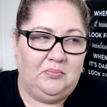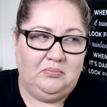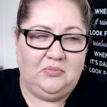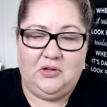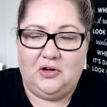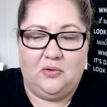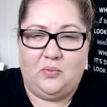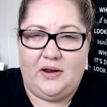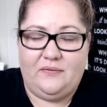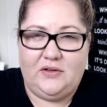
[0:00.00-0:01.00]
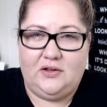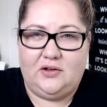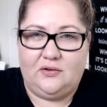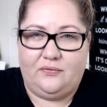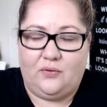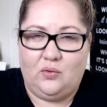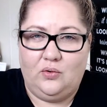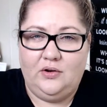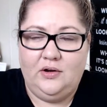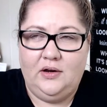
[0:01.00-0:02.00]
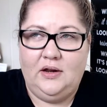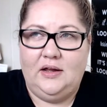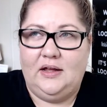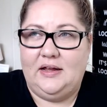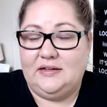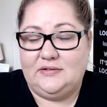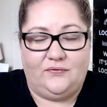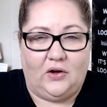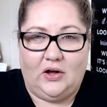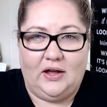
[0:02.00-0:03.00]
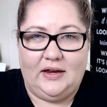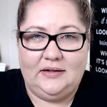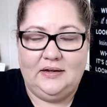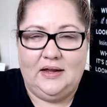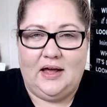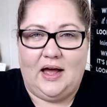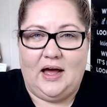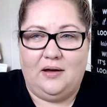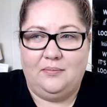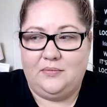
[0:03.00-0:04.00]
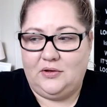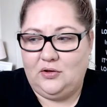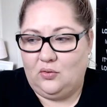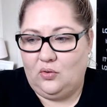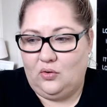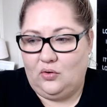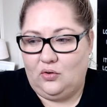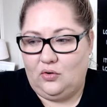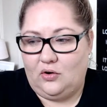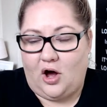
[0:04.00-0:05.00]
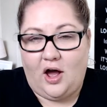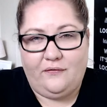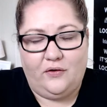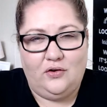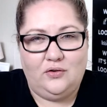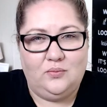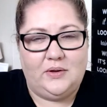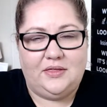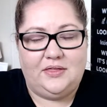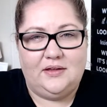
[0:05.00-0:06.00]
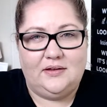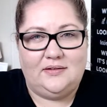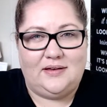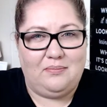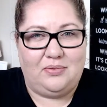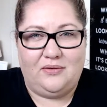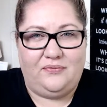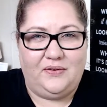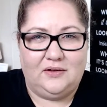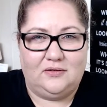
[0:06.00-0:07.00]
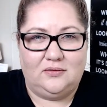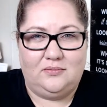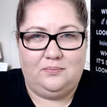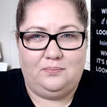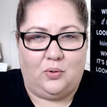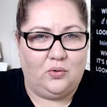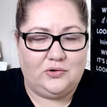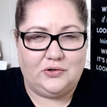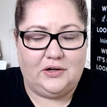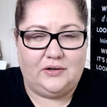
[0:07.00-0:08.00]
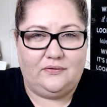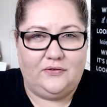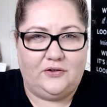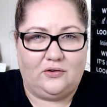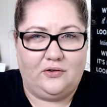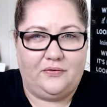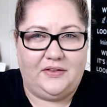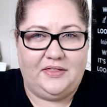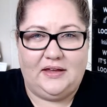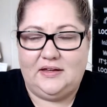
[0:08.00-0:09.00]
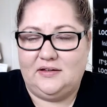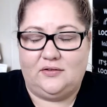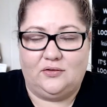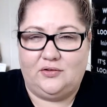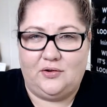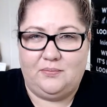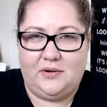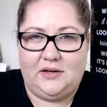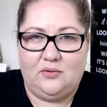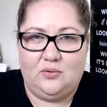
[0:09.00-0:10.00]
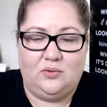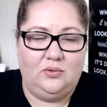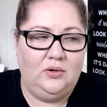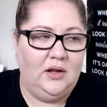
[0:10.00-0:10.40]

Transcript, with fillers: you know, whatever you can afford is fine. Your iPhone with the depth of field portrait photography thing is also pretty cool.